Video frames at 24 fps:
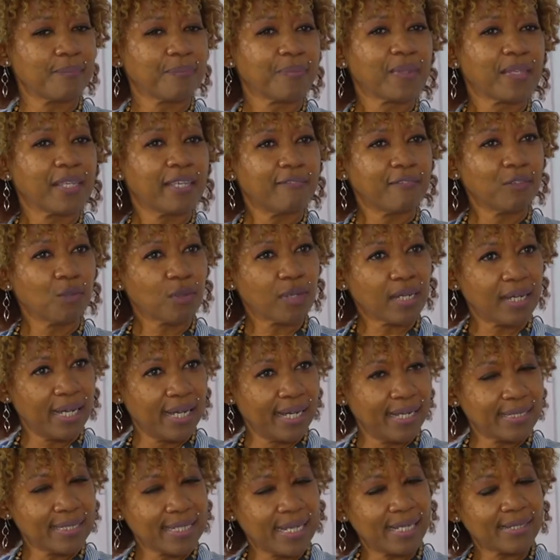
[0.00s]
If you
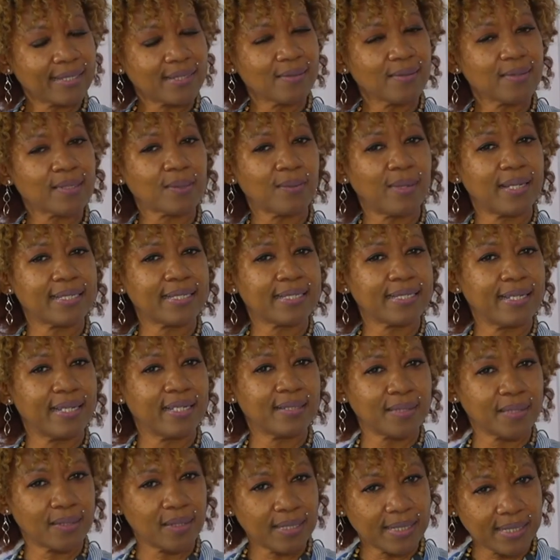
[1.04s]
can't ask those
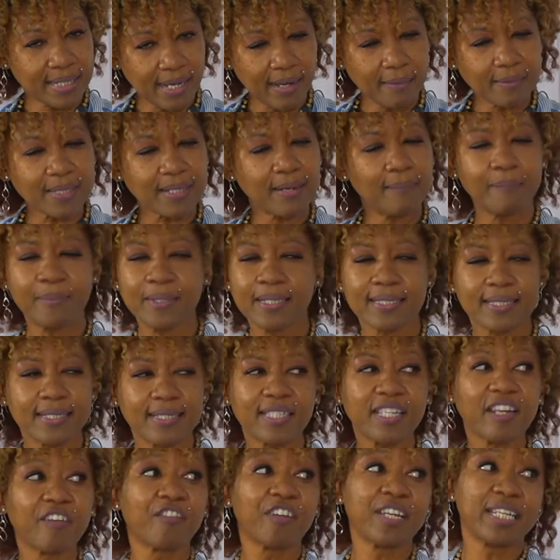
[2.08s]
questions, because they have some
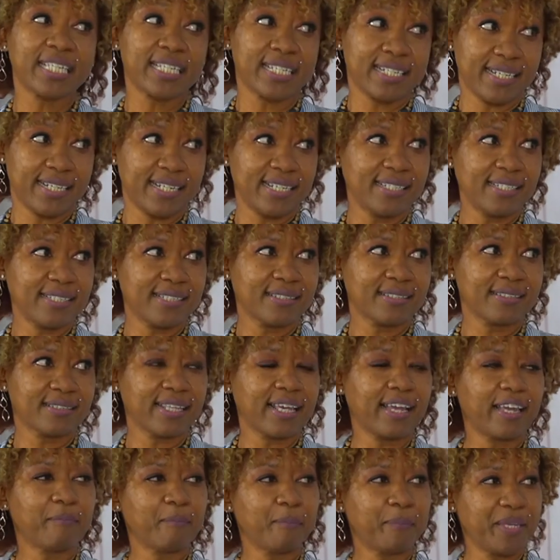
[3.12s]
persons they really can't,
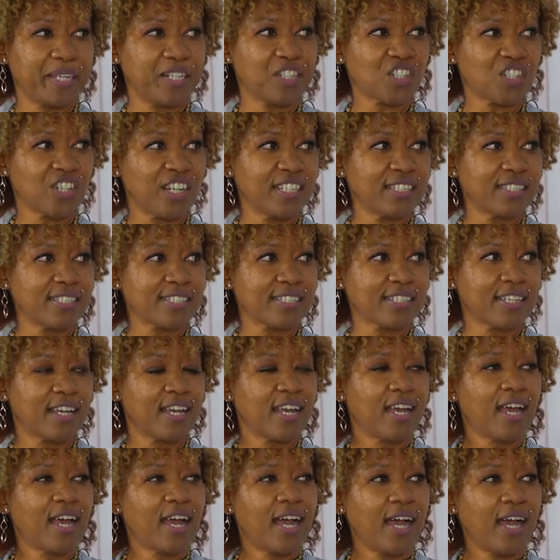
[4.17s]
they are impatient,
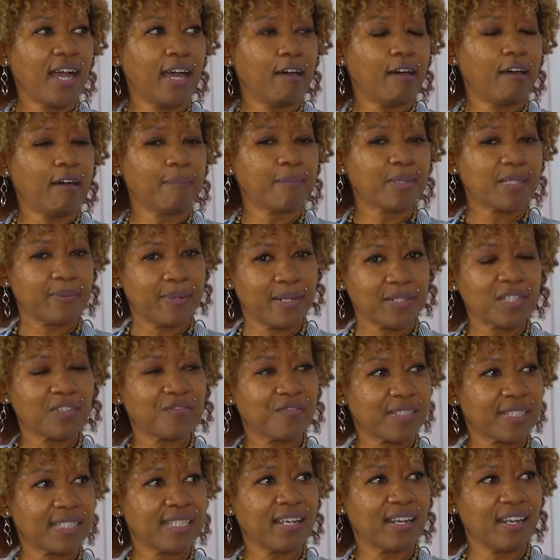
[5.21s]
especially
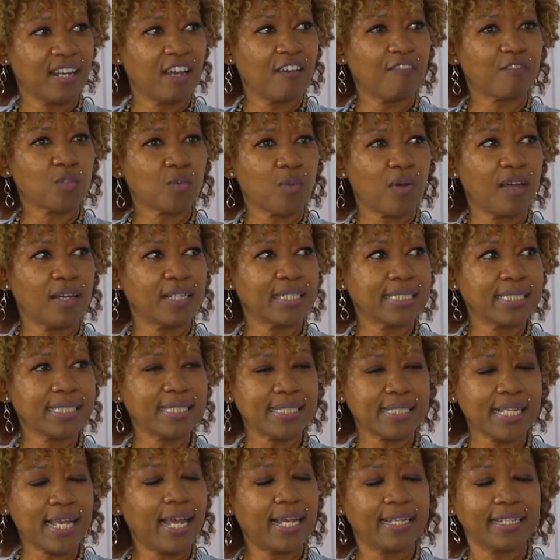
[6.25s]
if it's their loved
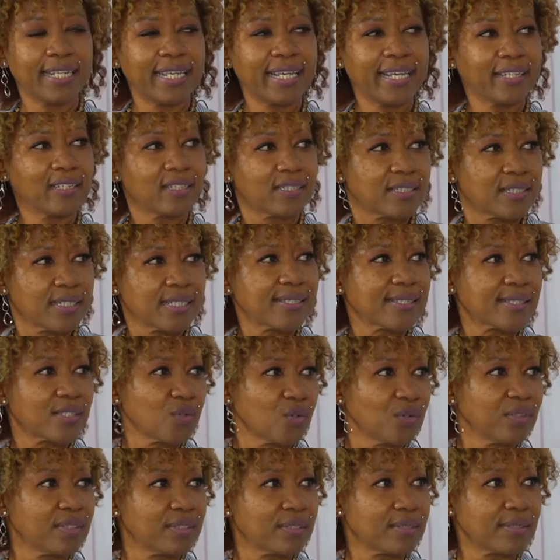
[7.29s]
ones, and they just
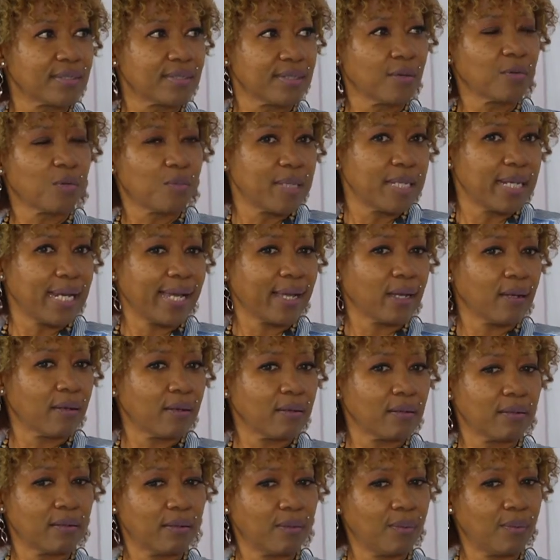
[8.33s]
don't, they will be like,
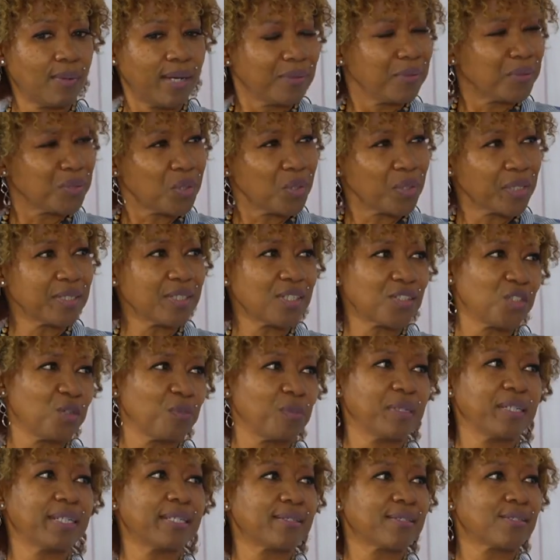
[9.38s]
why are you talking
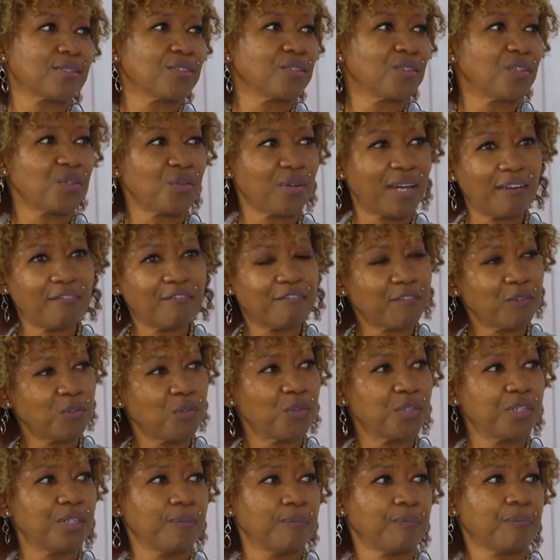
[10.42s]
stupidness? You know, you have
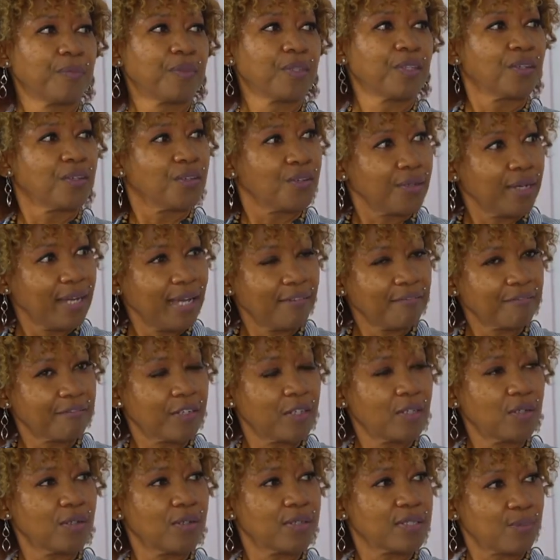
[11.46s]
food, you have
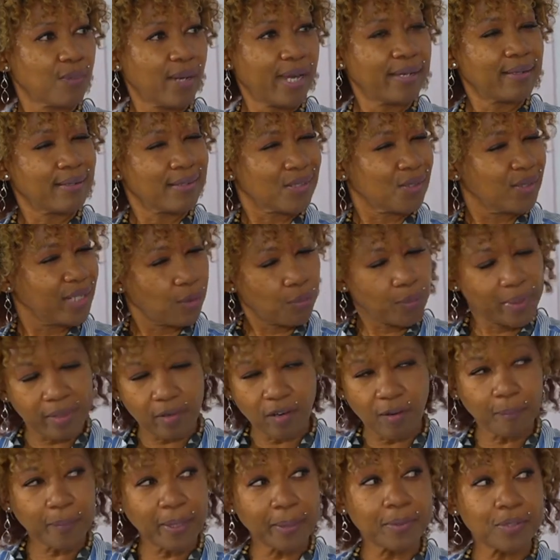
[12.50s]
clothes, why? So they will
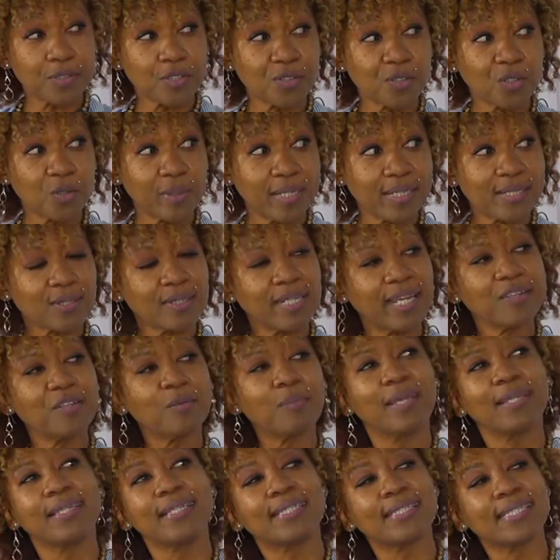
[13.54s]
not be able to do it, so then you
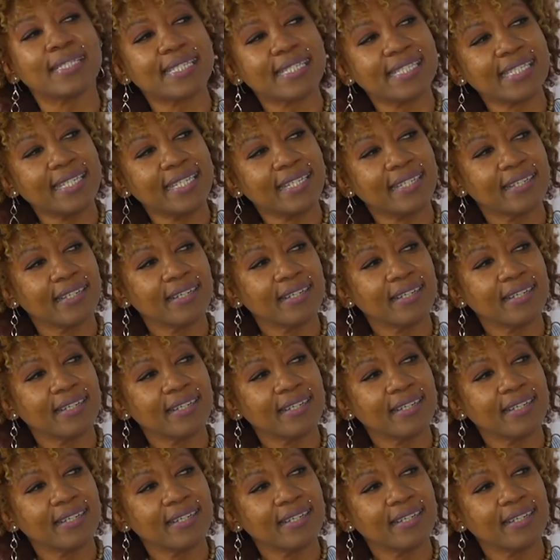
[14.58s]
may need to seek